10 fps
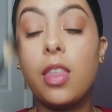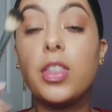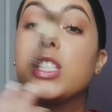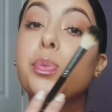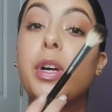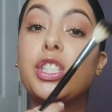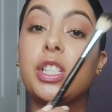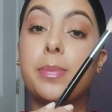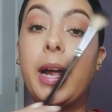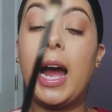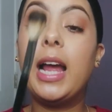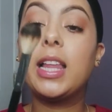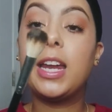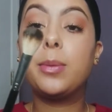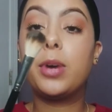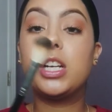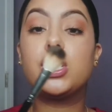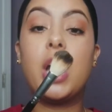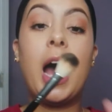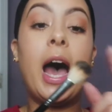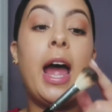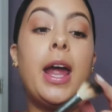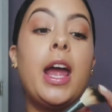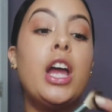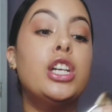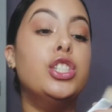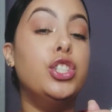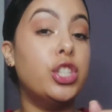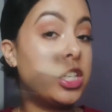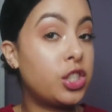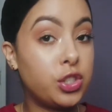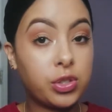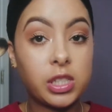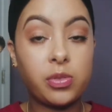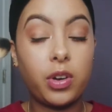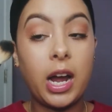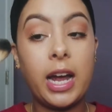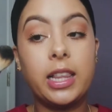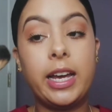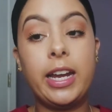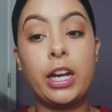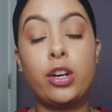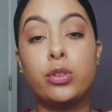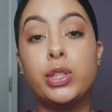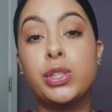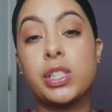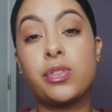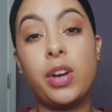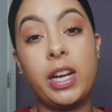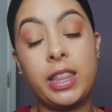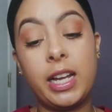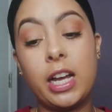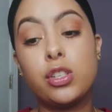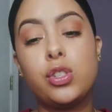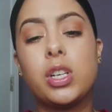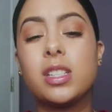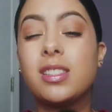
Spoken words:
This brush is my highlighting brush. I just use this for highlighting. I don't use this for anything else. You can